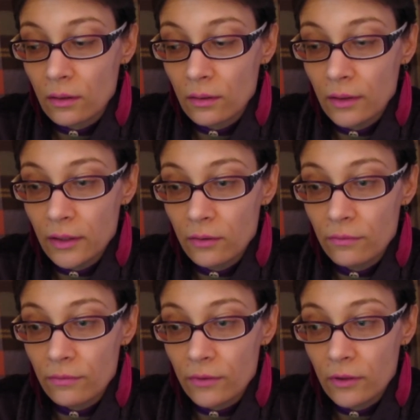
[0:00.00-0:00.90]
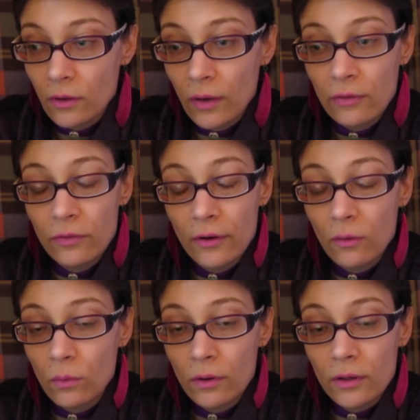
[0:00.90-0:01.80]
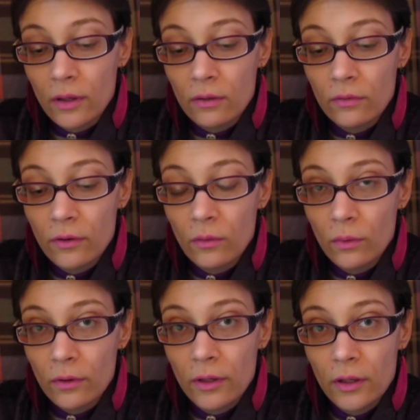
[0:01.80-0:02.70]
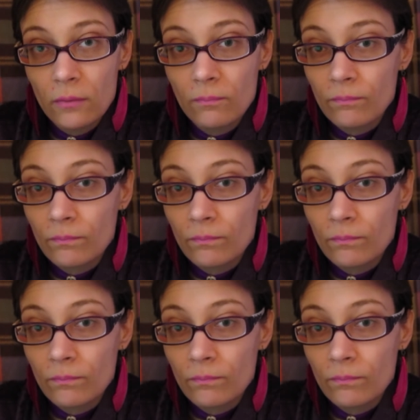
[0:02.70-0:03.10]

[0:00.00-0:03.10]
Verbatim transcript: live, you know, and they're working, they're working,